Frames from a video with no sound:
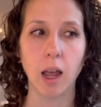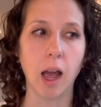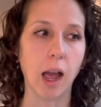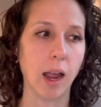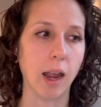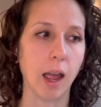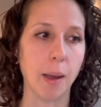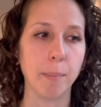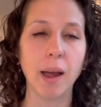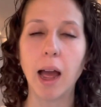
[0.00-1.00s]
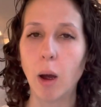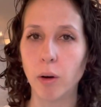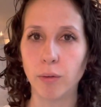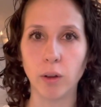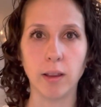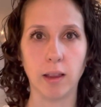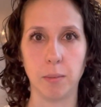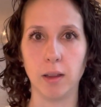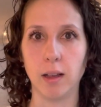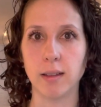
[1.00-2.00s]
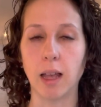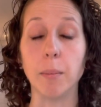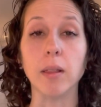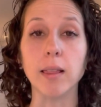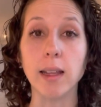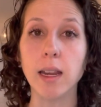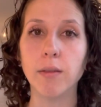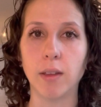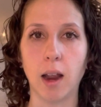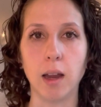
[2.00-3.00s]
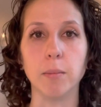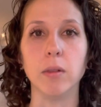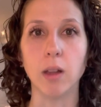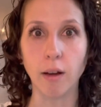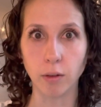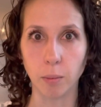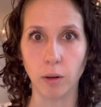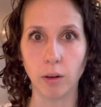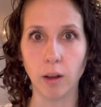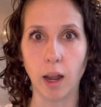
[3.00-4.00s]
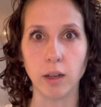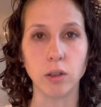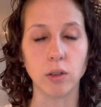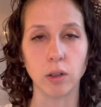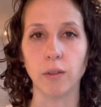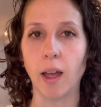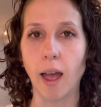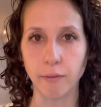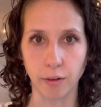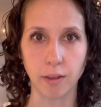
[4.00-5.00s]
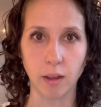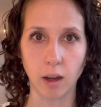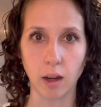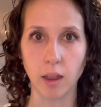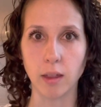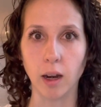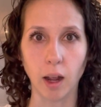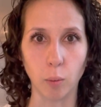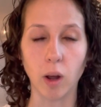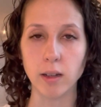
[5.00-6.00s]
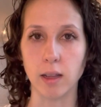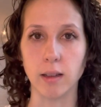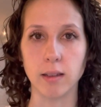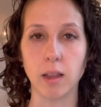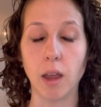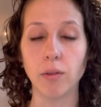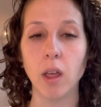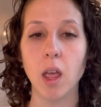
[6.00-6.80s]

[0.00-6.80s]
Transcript: I am powerful and limitless. I believe that I am lovable and deserve everything that I want in this life.